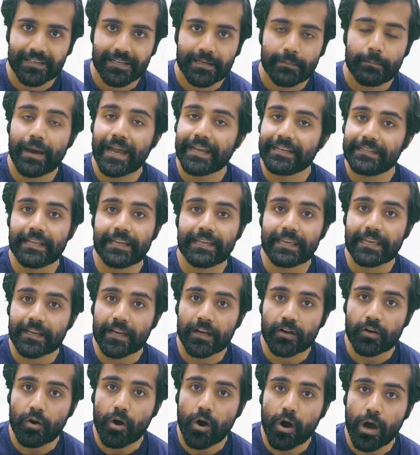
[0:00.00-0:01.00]
by taking a
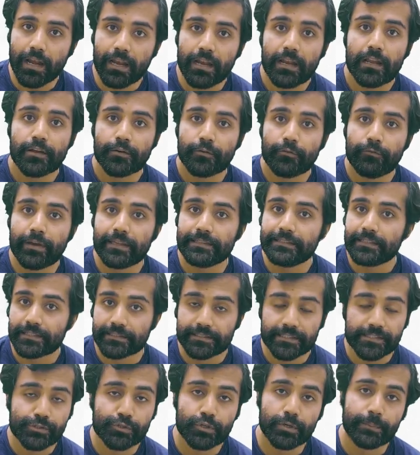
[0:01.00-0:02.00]
call whether
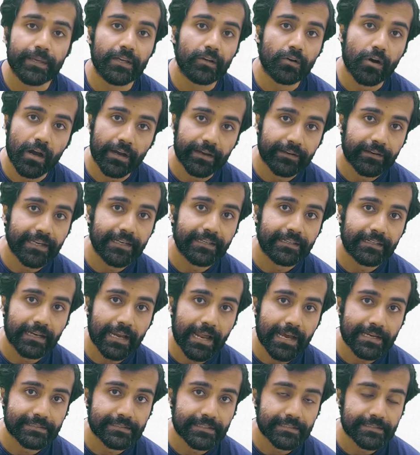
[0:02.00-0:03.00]
they should be concrete
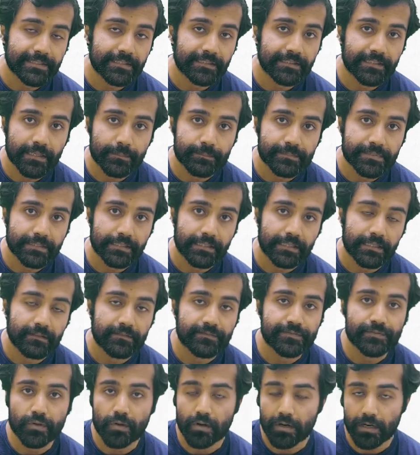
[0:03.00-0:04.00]
classes in
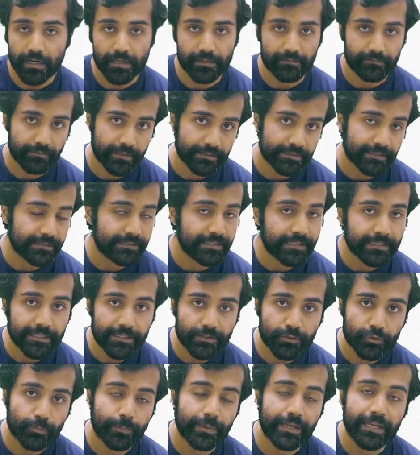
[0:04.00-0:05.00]
themselves or whether they
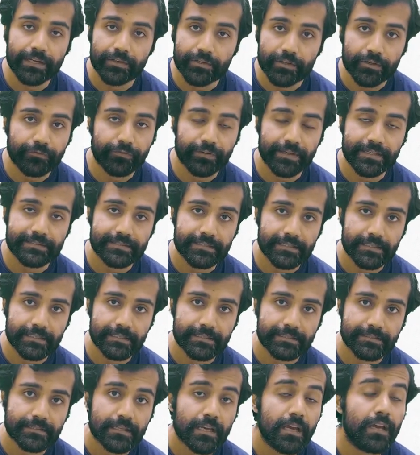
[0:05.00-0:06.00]
need to be
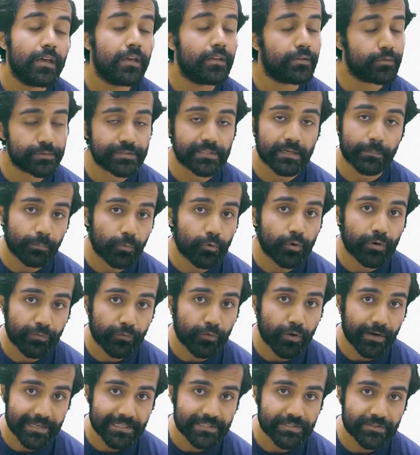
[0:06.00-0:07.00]
interfaces to support
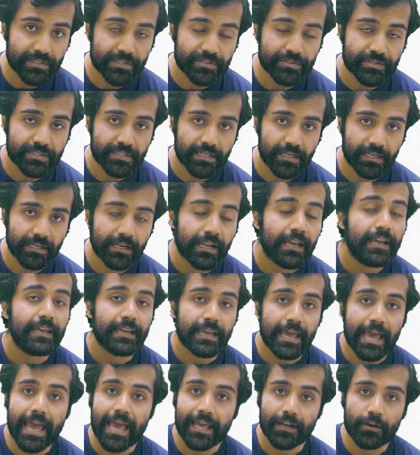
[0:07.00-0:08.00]
for extension
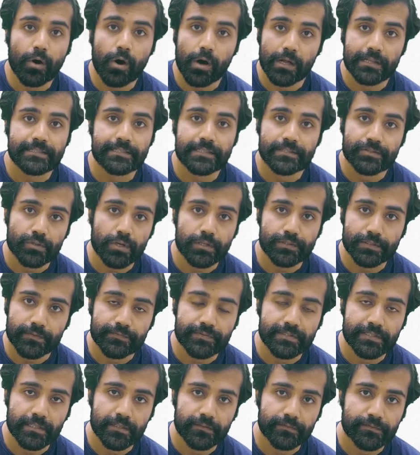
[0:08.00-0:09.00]
and all such sorts of
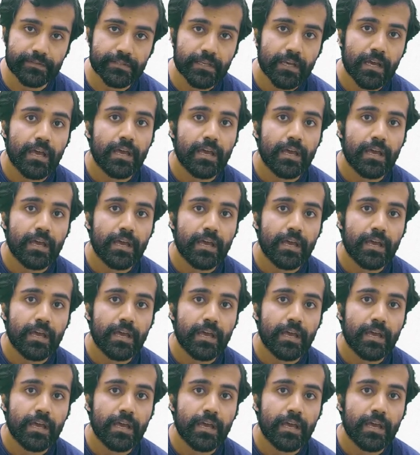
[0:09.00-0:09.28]
stuffs.